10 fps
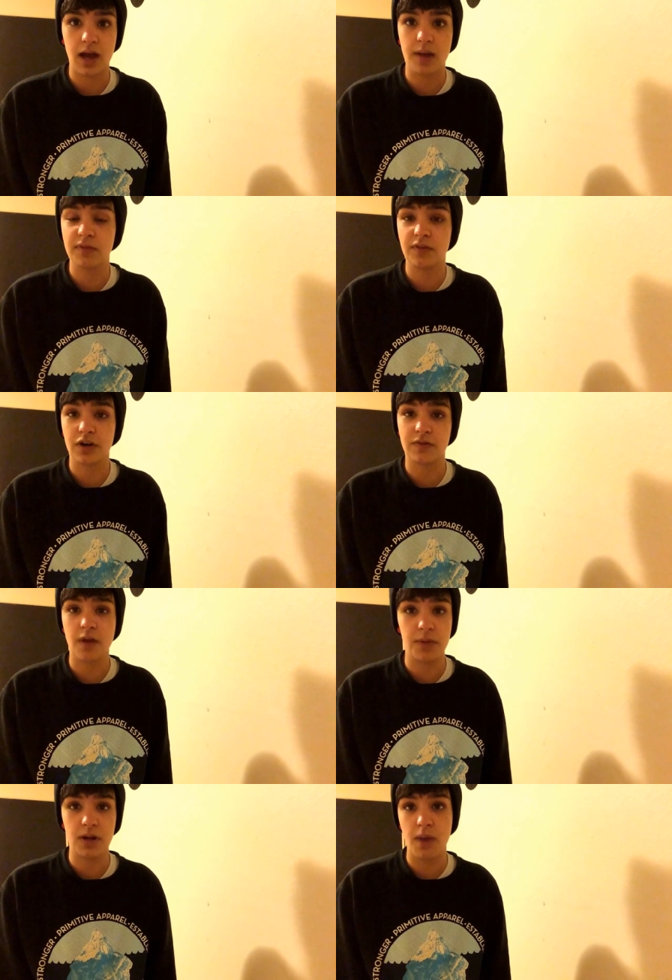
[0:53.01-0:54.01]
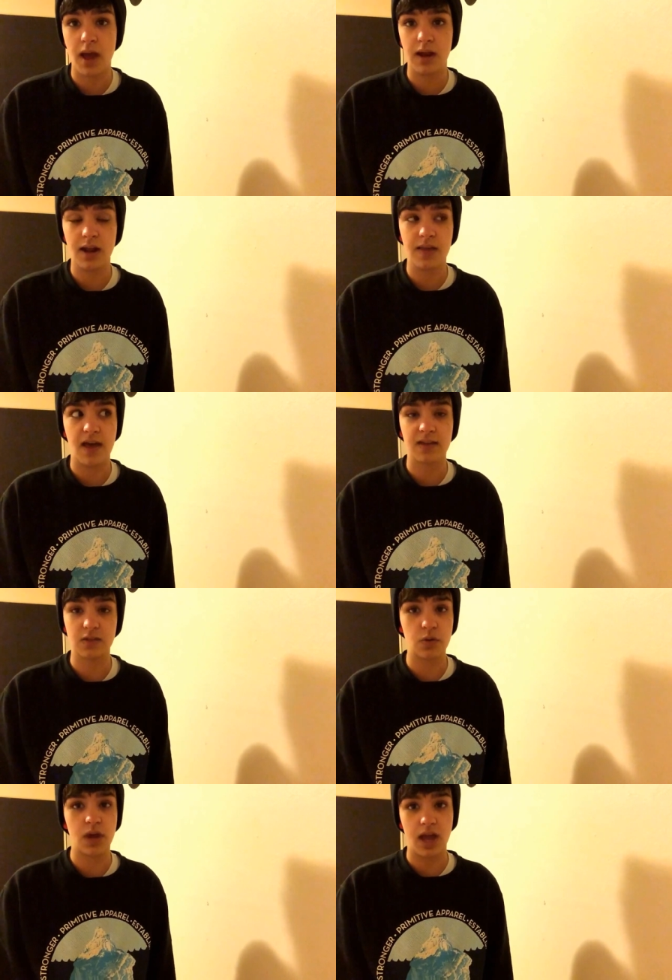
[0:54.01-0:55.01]
I'm a very feminine man, and that's
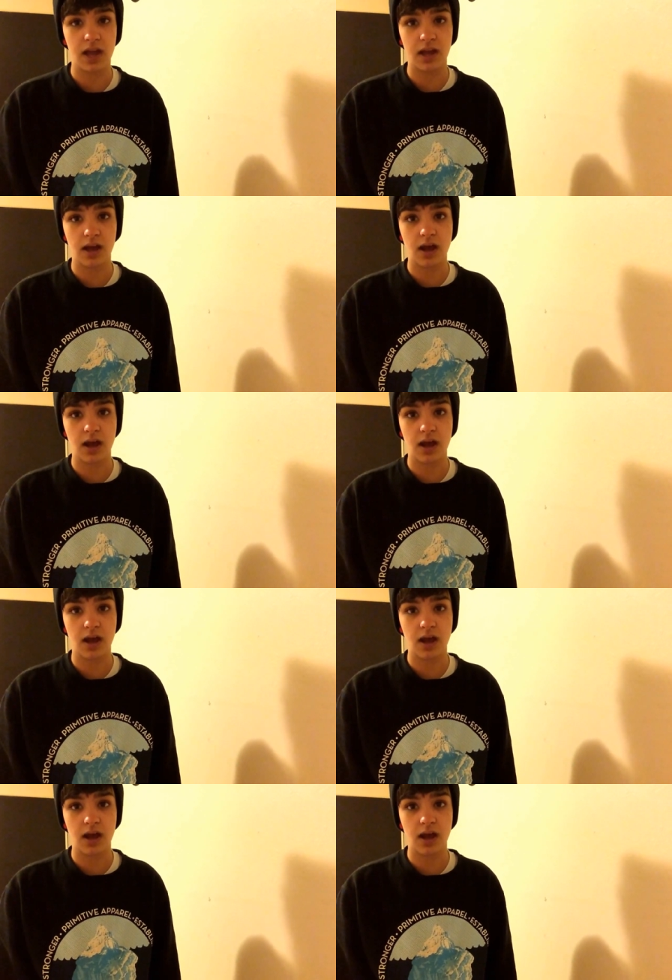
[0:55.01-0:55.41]
okay.